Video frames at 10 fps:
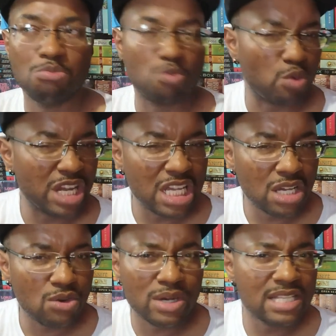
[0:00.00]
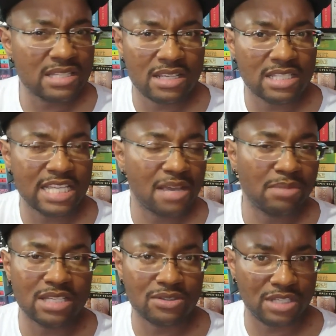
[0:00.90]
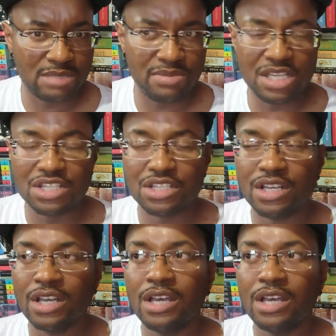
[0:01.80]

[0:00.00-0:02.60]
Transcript: ring or incident taking place on this beach.